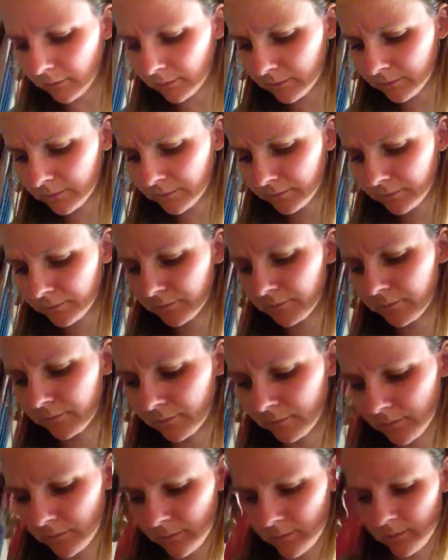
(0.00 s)

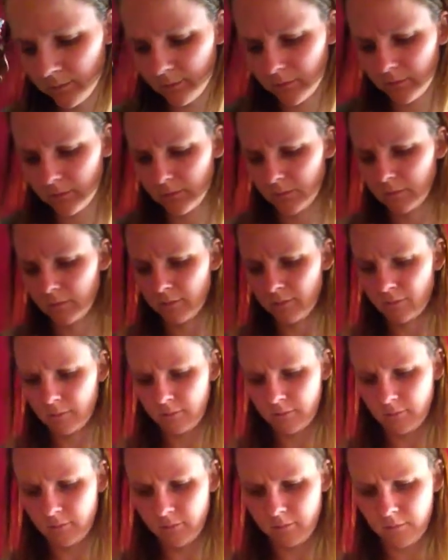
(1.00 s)

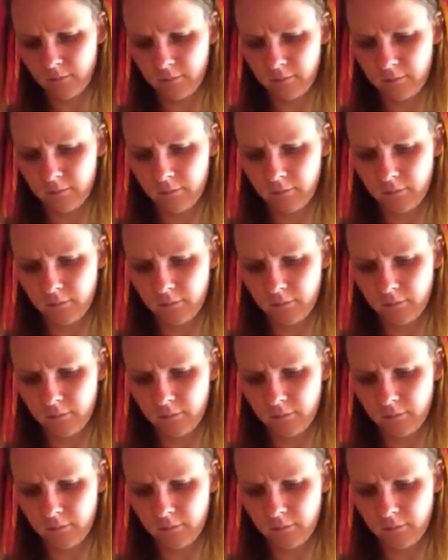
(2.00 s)
(silence)